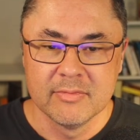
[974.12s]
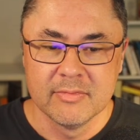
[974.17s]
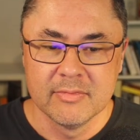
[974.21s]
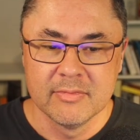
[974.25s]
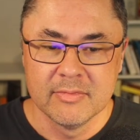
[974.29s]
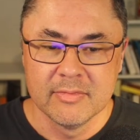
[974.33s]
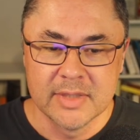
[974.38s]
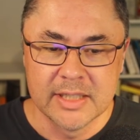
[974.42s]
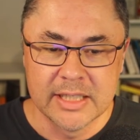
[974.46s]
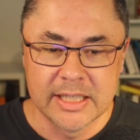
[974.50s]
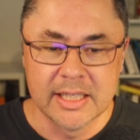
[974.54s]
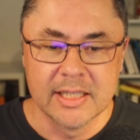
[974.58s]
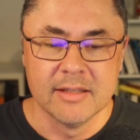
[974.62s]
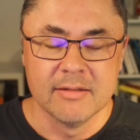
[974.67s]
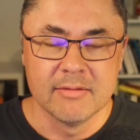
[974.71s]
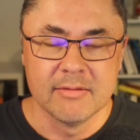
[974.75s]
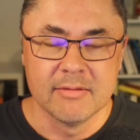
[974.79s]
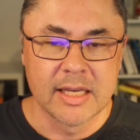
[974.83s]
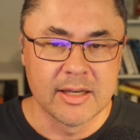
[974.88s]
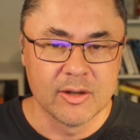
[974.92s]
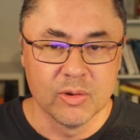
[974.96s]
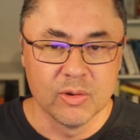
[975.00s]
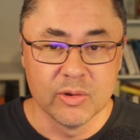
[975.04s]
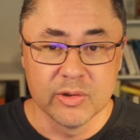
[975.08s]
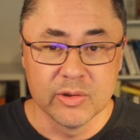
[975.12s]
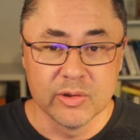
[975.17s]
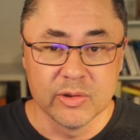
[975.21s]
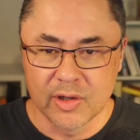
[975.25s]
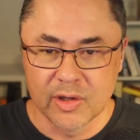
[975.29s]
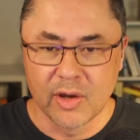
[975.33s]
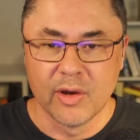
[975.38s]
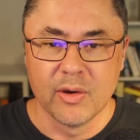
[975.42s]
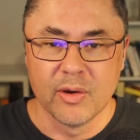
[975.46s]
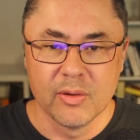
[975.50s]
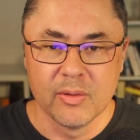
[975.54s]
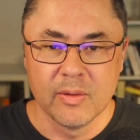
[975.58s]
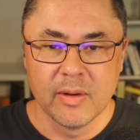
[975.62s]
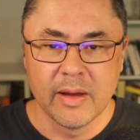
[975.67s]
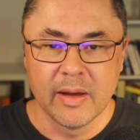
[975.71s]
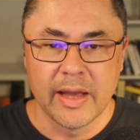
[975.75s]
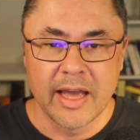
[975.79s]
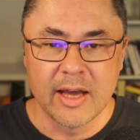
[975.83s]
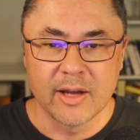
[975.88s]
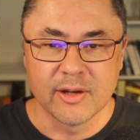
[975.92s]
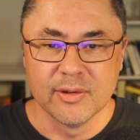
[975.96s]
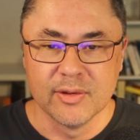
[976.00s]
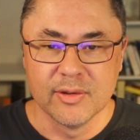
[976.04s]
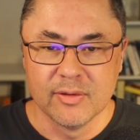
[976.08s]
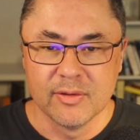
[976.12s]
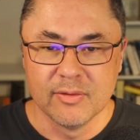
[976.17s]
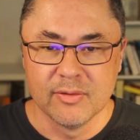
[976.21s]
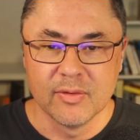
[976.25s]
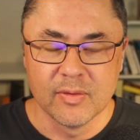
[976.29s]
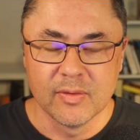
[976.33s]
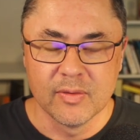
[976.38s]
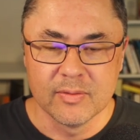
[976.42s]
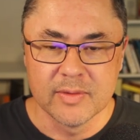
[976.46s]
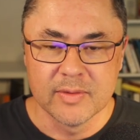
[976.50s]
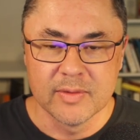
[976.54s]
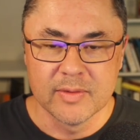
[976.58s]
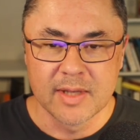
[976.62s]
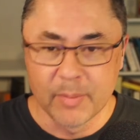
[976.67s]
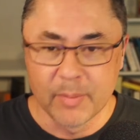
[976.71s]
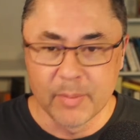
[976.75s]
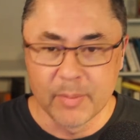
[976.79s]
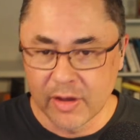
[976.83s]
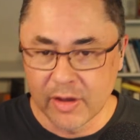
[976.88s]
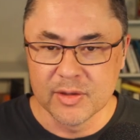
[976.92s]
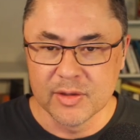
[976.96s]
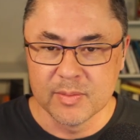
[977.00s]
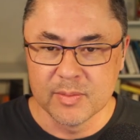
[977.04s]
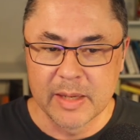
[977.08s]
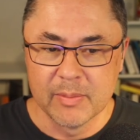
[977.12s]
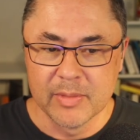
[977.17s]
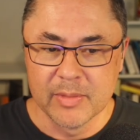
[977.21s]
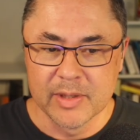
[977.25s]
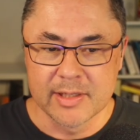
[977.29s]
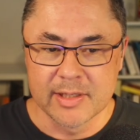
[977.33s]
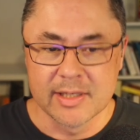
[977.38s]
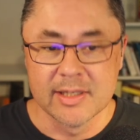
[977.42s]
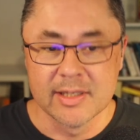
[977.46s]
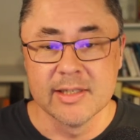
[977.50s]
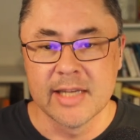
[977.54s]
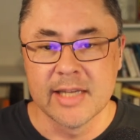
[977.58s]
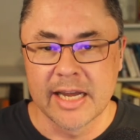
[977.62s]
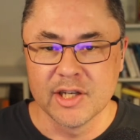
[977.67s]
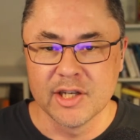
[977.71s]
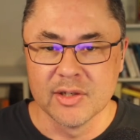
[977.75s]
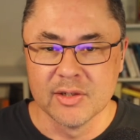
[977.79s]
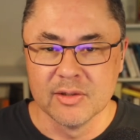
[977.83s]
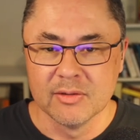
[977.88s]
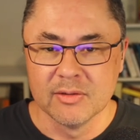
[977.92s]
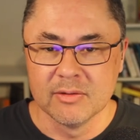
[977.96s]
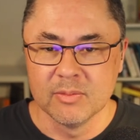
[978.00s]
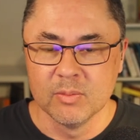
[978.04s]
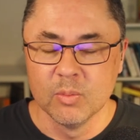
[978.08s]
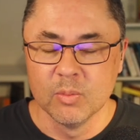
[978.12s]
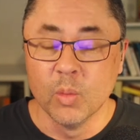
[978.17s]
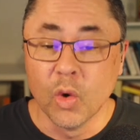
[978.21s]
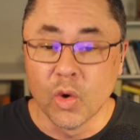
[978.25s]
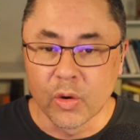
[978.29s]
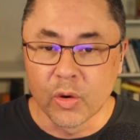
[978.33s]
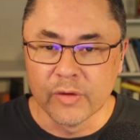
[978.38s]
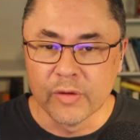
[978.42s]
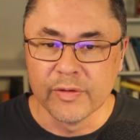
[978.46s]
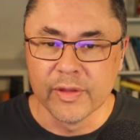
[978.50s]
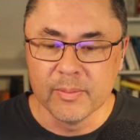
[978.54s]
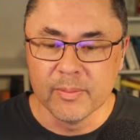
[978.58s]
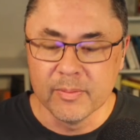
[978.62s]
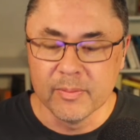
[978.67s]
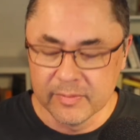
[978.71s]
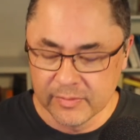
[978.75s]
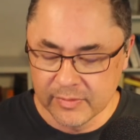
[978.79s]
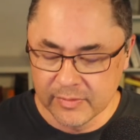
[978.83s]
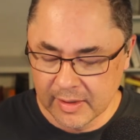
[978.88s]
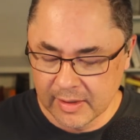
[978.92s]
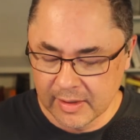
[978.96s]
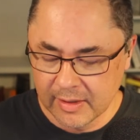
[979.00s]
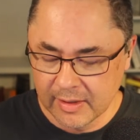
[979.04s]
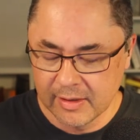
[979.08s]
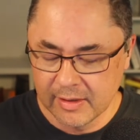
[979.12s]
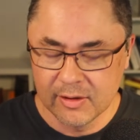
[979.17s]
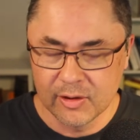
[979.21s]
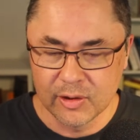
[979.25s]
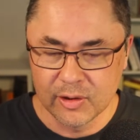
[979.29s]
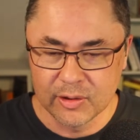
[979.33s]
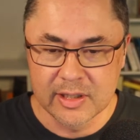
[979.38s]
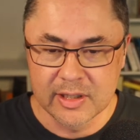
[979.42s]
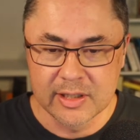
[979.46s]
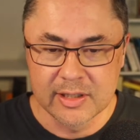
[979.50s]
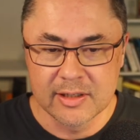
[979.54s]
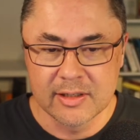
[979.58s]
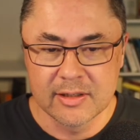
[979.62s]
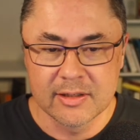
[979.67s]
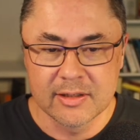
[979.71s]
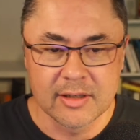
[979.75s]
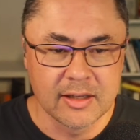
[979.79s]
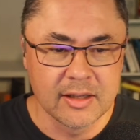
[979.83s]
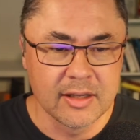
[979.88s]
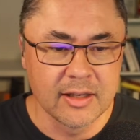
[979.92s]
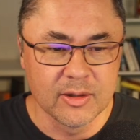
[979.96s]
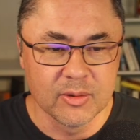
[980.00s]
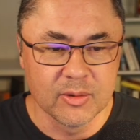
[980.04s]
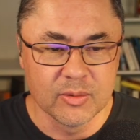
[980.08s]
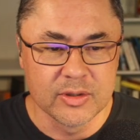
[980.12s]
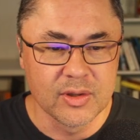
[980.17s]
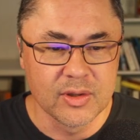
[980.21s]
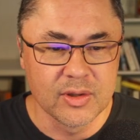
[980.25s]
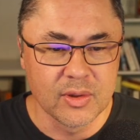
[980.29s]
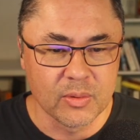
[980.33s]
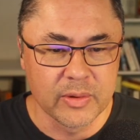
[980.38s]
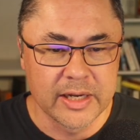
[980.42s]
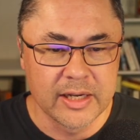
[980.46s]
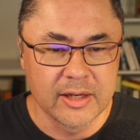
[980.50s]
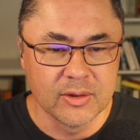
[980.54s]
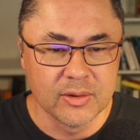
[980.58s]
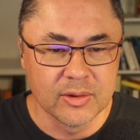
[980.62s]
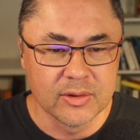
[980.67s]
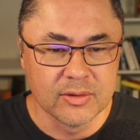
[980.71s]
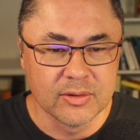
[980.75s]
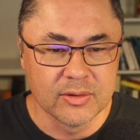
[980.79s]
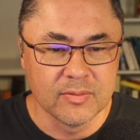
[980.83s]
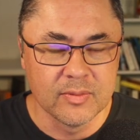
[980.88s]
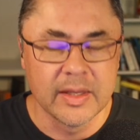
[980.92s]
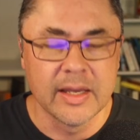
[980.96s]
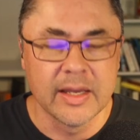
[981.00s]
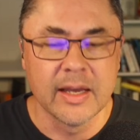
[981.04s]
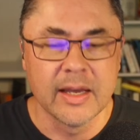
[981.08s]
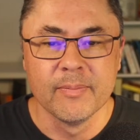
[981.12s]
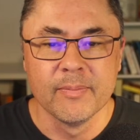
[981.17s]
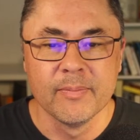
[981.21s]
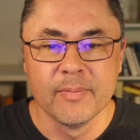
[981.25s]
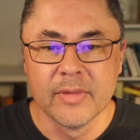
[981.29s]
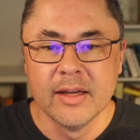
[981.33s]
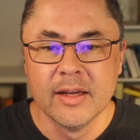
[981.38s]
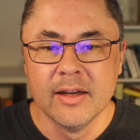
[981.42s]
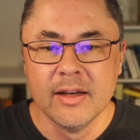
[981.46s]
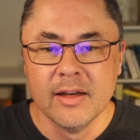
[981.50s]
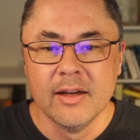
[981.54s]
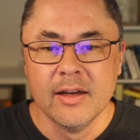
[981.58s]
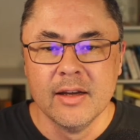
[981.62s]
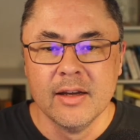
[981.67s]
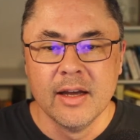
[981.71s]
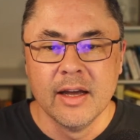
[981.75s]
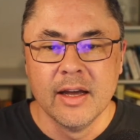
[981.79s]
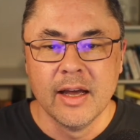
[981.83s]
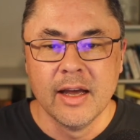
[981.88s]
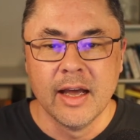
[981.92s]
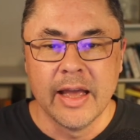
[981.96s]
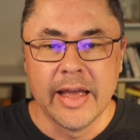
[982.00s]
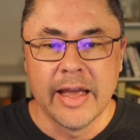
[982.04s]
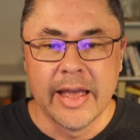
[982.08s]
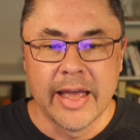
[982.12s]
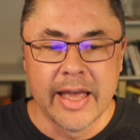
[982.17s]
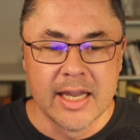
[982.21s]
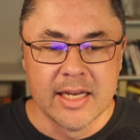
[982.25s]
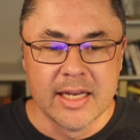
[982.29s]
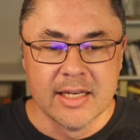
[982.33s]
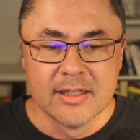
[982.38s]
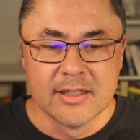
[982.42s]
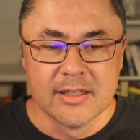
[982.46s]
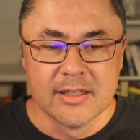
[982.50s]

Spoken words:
did. They also outed some of those members and sanctioned more of them, not just, I think it was 3 and